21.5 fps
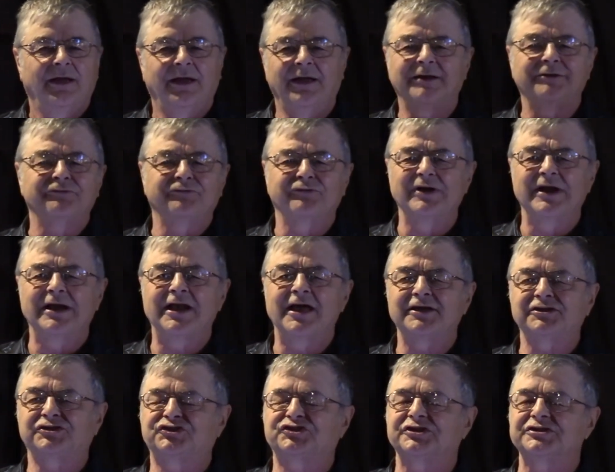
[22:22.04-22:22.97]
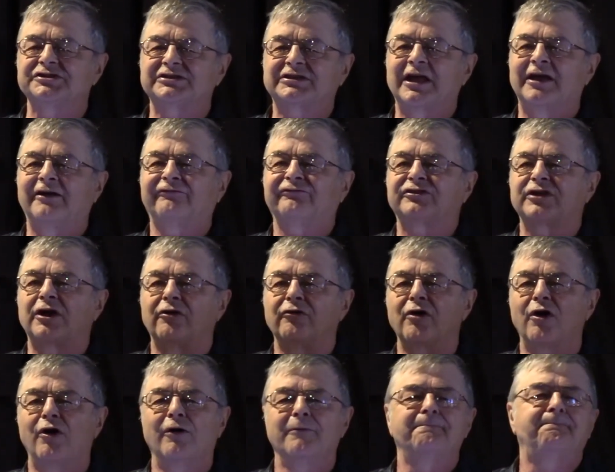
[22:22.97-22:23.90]
And religions have
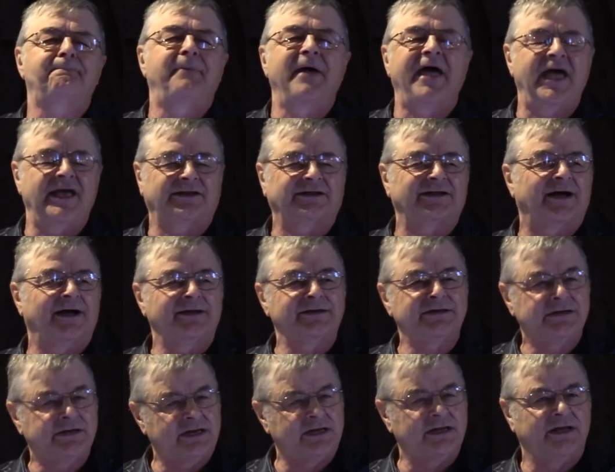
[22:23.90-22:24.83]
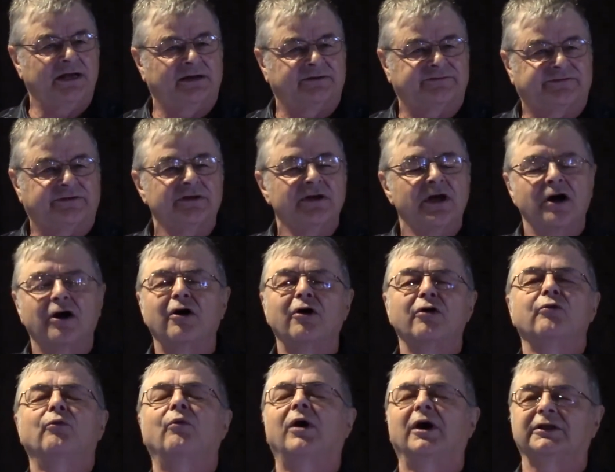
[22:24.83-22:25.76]
their own pet ideas
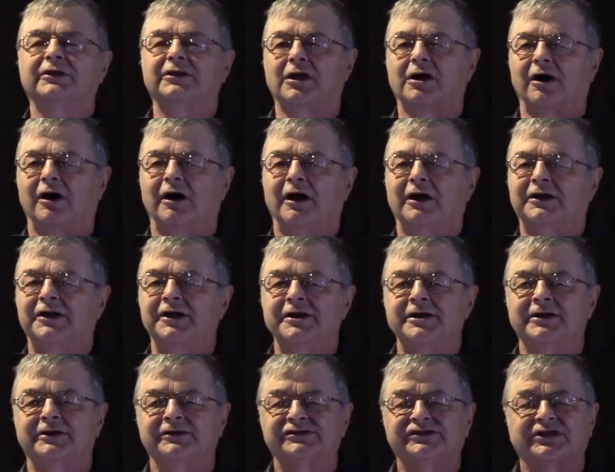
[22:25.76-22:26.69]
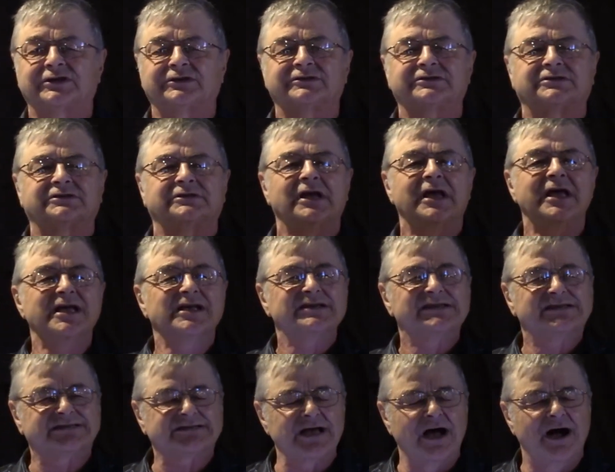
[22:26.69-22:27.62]
on what godliness is.
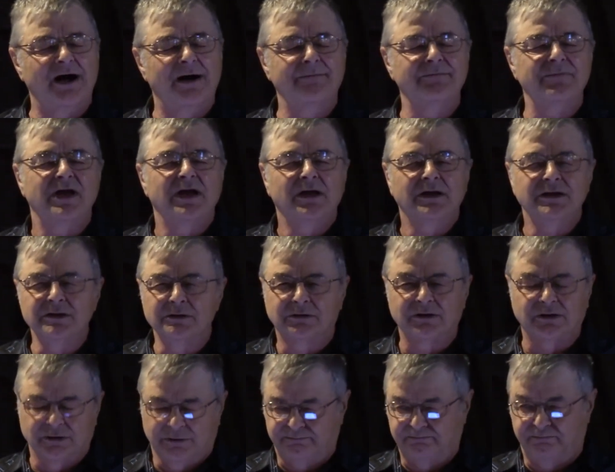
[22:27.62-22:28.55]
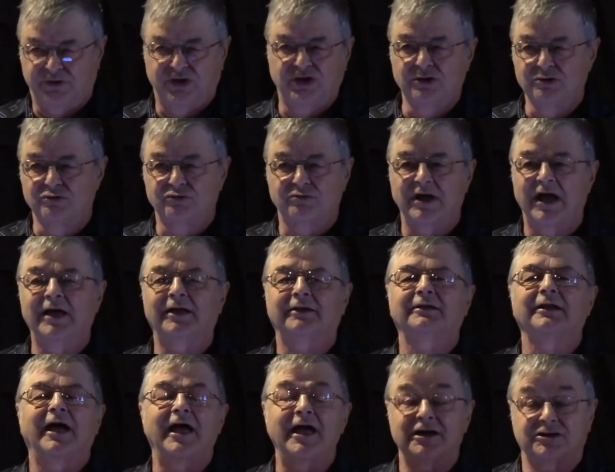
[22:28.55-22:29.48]
Some you could puke at,
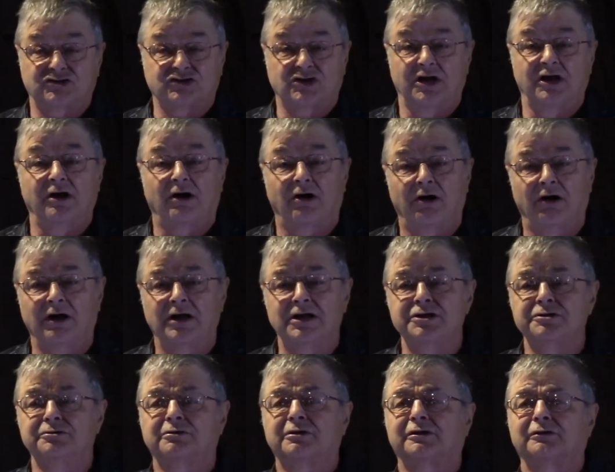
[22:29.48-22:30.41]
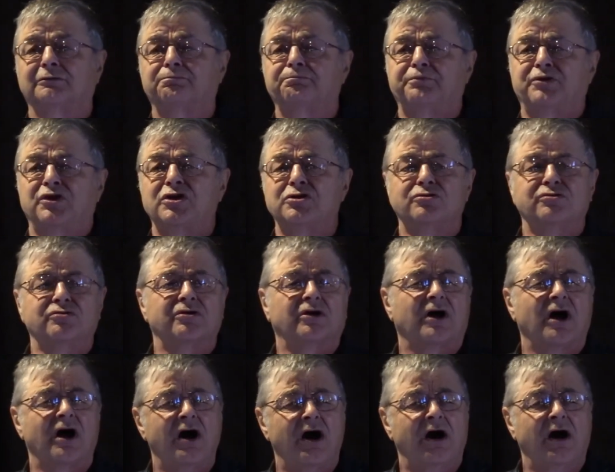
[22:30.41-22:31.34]
actually all you could
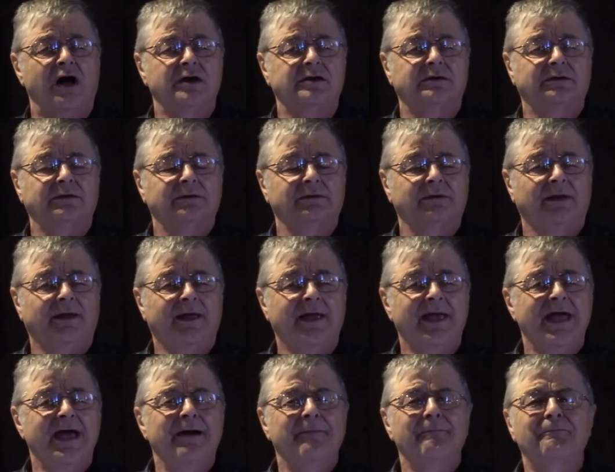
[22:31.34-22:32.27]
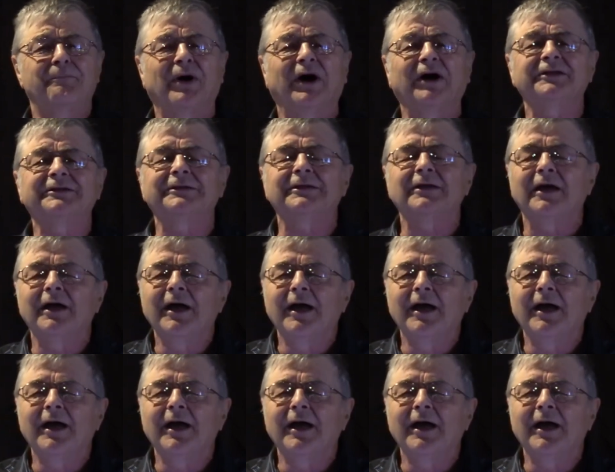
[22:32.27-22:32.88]
puke on. But